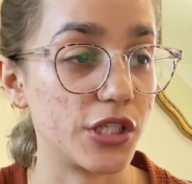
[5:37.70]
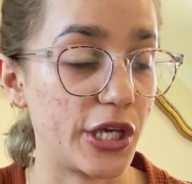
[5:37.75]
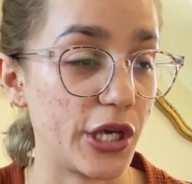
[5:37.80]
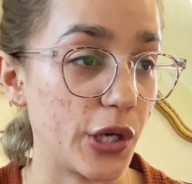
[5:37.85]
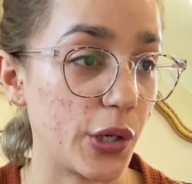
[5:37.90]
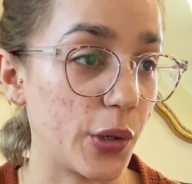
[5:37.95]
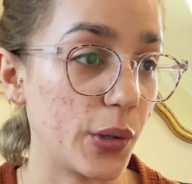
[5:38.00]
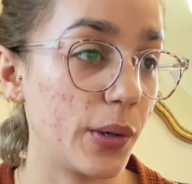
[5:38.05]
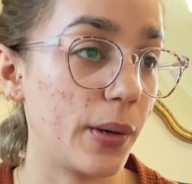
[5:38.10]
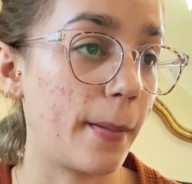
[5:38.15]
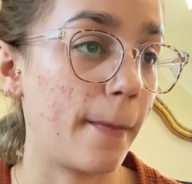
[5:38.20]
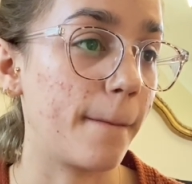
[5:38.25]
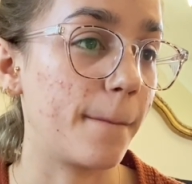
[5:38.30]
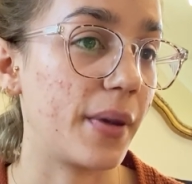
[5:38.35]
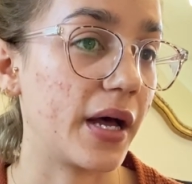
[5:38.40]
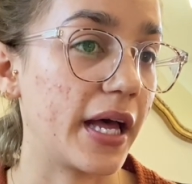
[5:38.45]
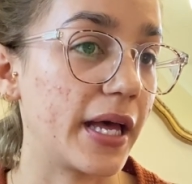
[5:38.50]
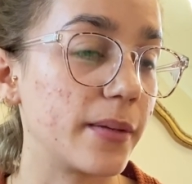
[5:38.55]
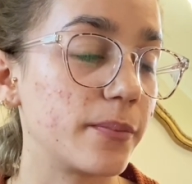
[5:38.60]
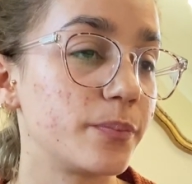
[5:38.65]
deo,
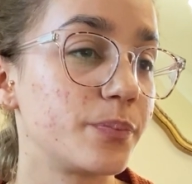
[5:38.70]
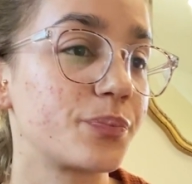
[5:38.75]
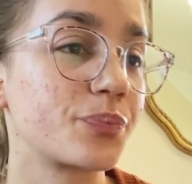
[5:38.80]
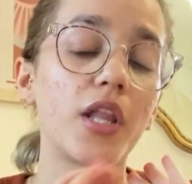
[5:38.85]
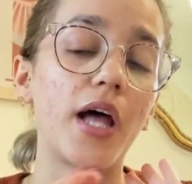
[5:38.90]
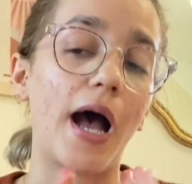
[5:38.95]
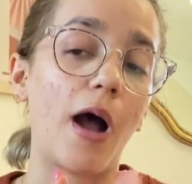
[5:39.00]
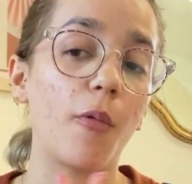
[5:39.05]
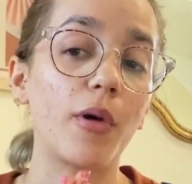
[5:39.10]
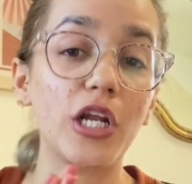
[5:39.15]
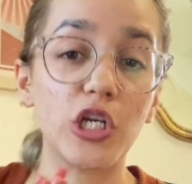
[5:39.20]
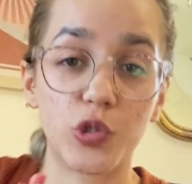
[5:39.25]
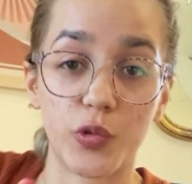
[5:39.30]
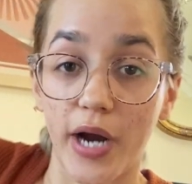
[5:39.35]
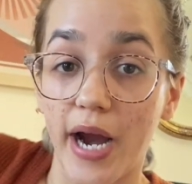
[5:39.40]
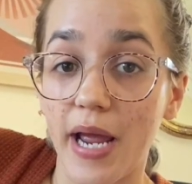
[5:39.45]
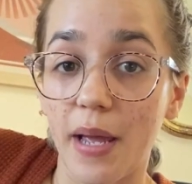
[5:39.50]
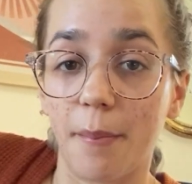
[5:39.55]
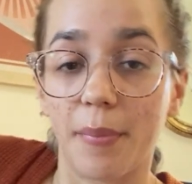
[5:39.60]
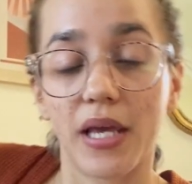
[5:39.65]
but I want to
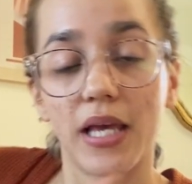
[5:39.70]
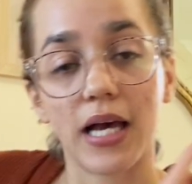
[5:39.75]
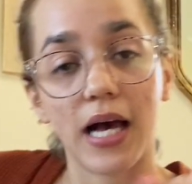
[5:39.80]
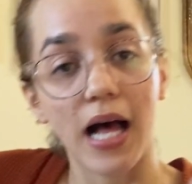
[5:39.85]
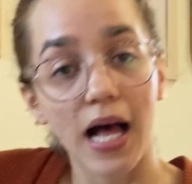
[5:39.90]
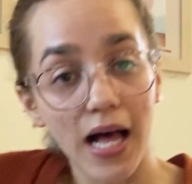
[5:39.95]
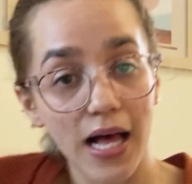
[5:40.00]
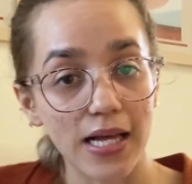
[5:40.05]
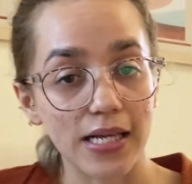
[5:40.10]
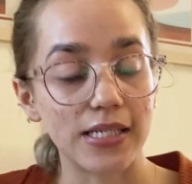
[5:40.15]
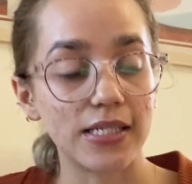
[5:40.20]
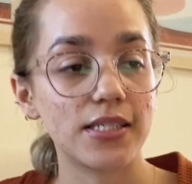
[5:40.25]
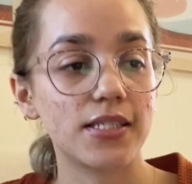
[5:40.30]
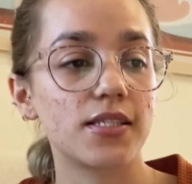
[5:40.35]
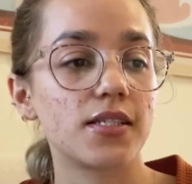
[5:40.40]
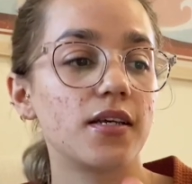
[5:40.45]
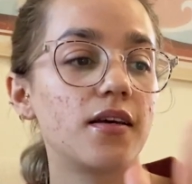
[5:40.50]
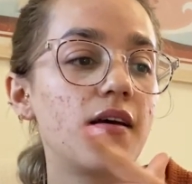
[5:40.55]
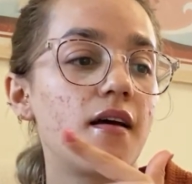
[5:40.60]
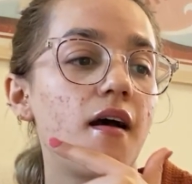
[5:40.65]
try it
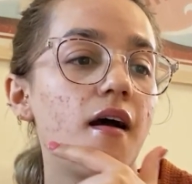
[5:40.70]
because,